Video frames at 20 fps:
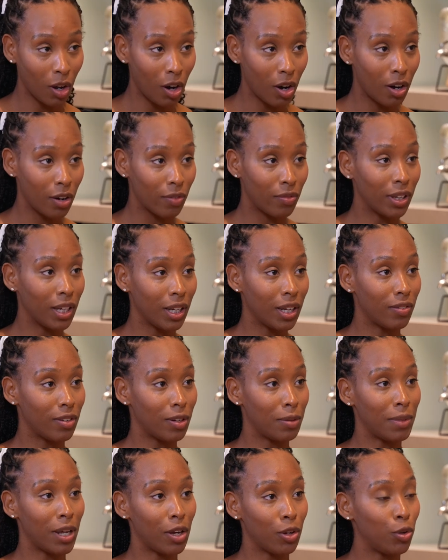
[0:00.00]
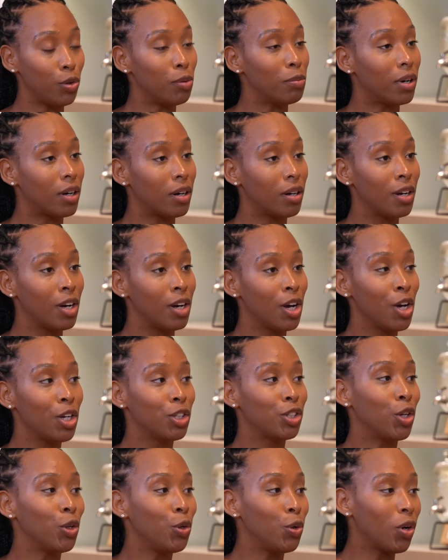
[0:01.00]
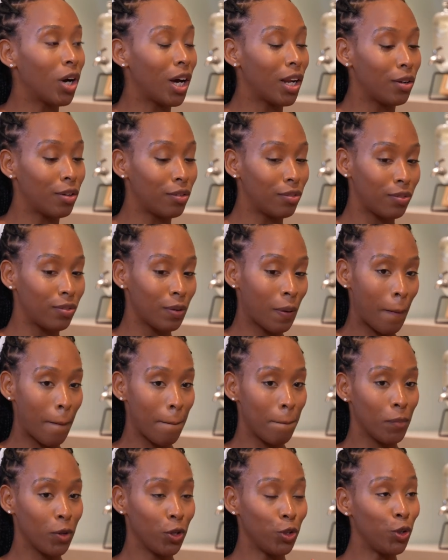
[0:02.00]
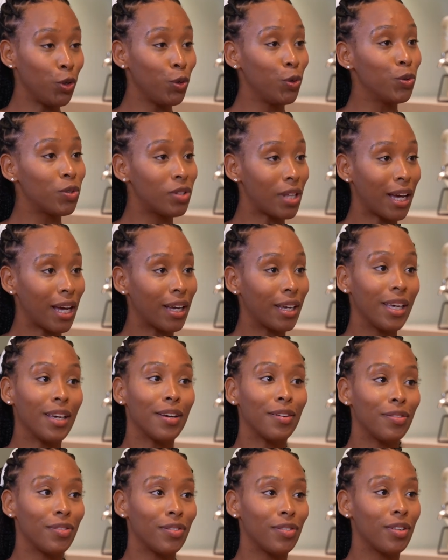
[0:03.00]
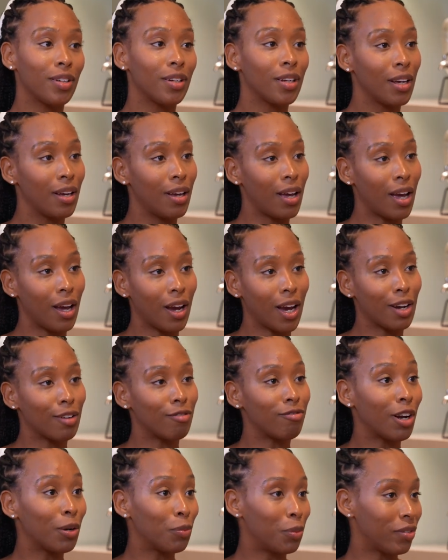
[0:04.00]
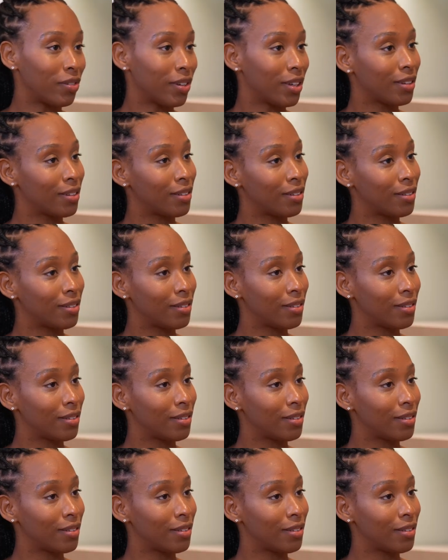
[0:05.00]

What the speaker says: laugh and giving them that humour. So you kind of used that gift and kind of ran with it.